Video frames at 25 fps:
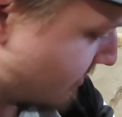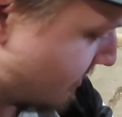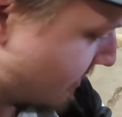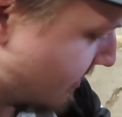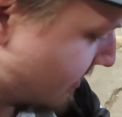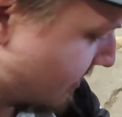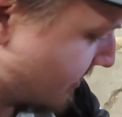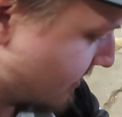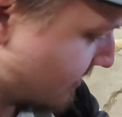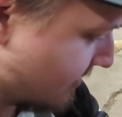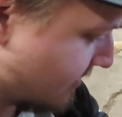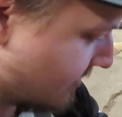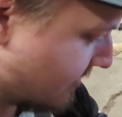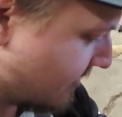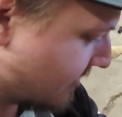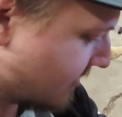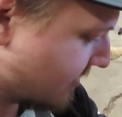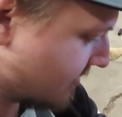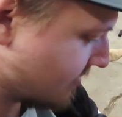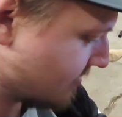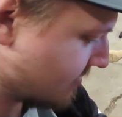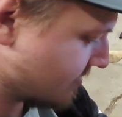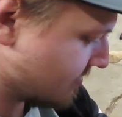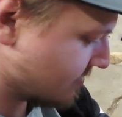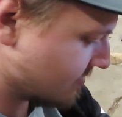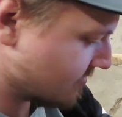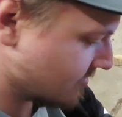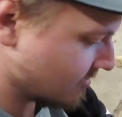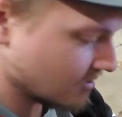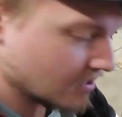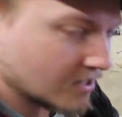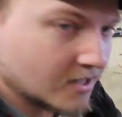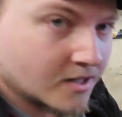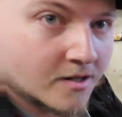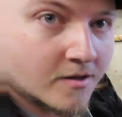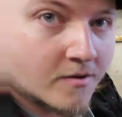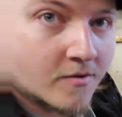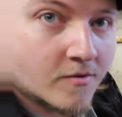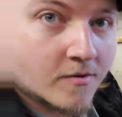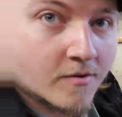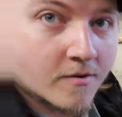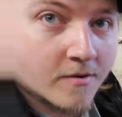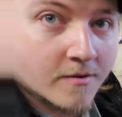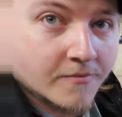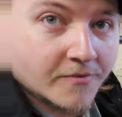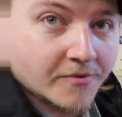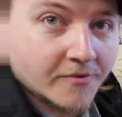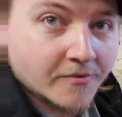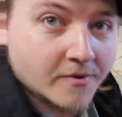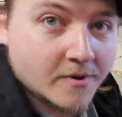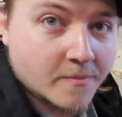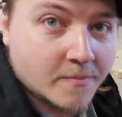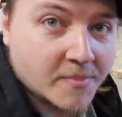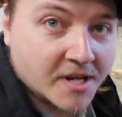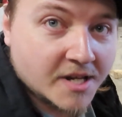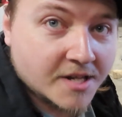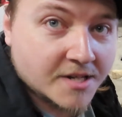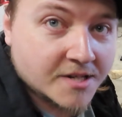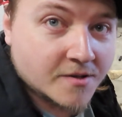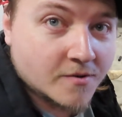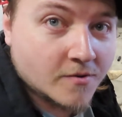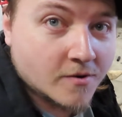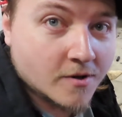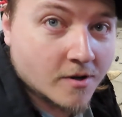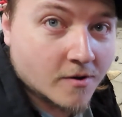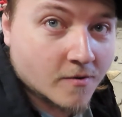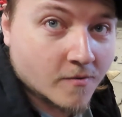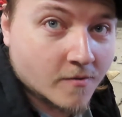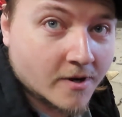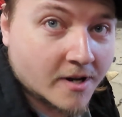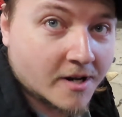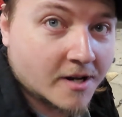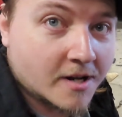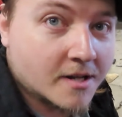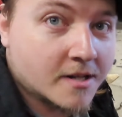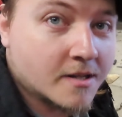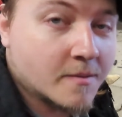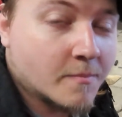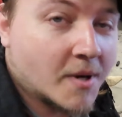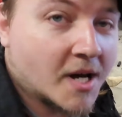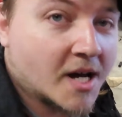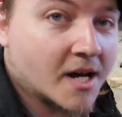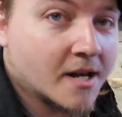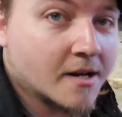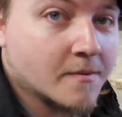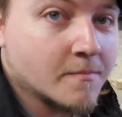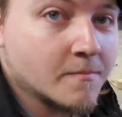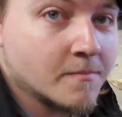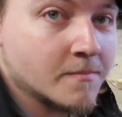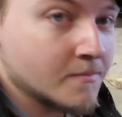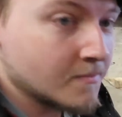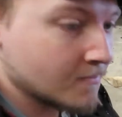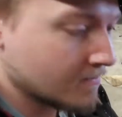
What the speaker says: is the 3-piece oil ring at the bottom.